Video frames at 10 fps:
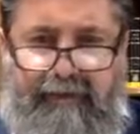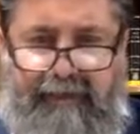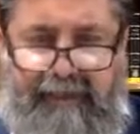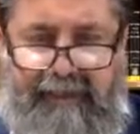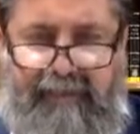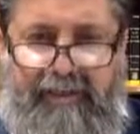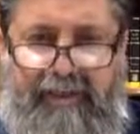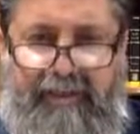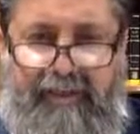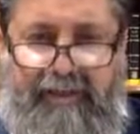
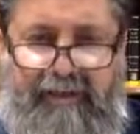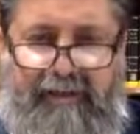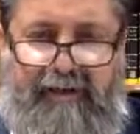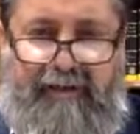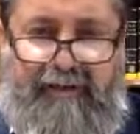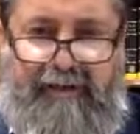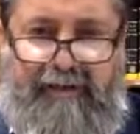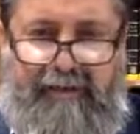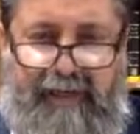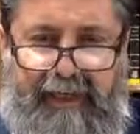Essentially, what Sarah was
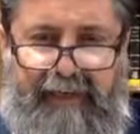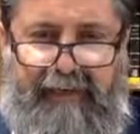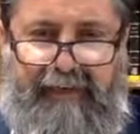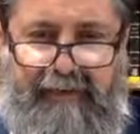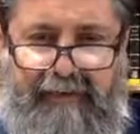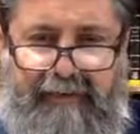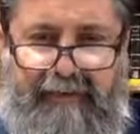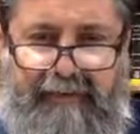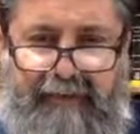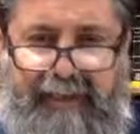saying,
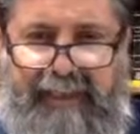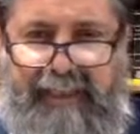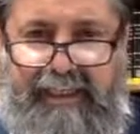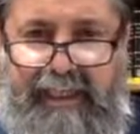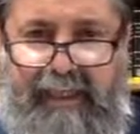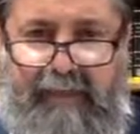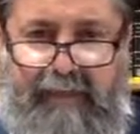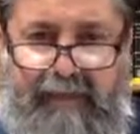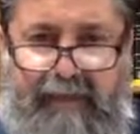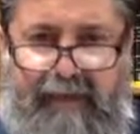Vatitzchak
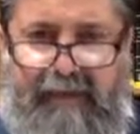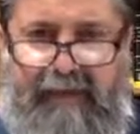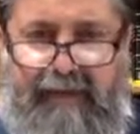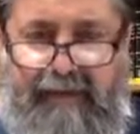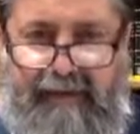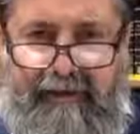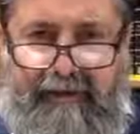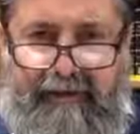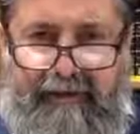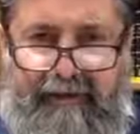bekirba,
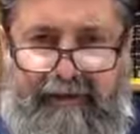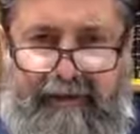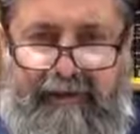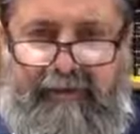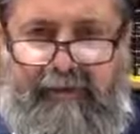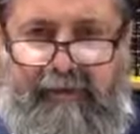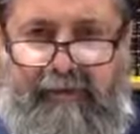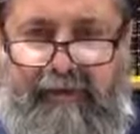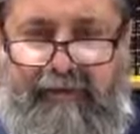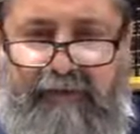she saw the
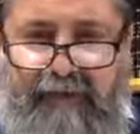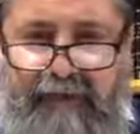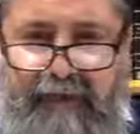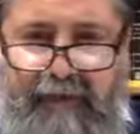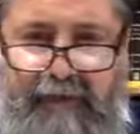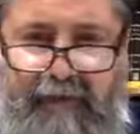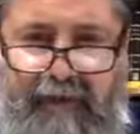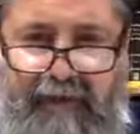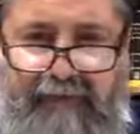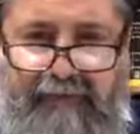prophecy come into
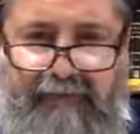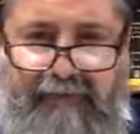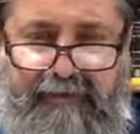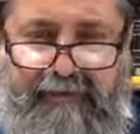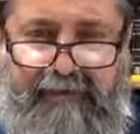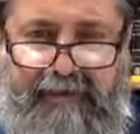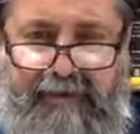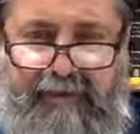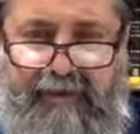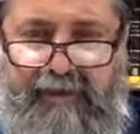life
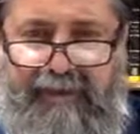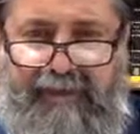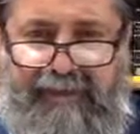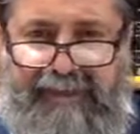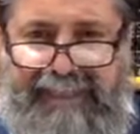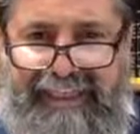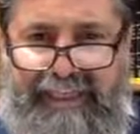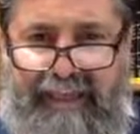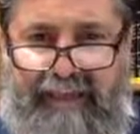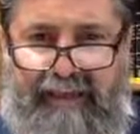says what But
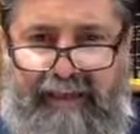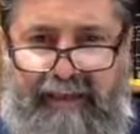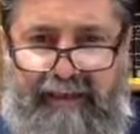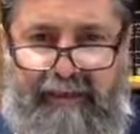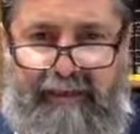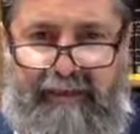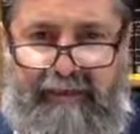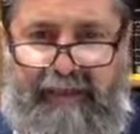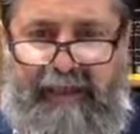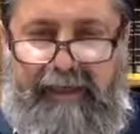Vatitzchak
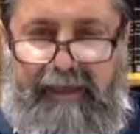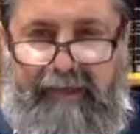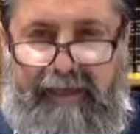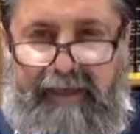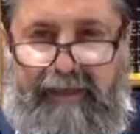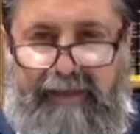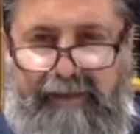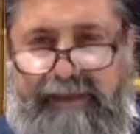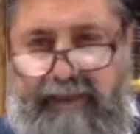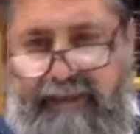Bekirba
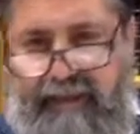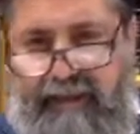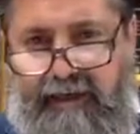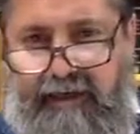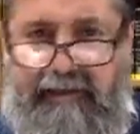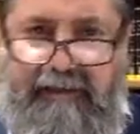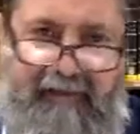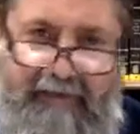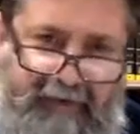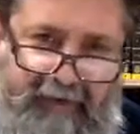is Yitzchak and
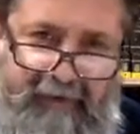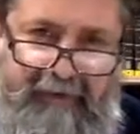Rivka.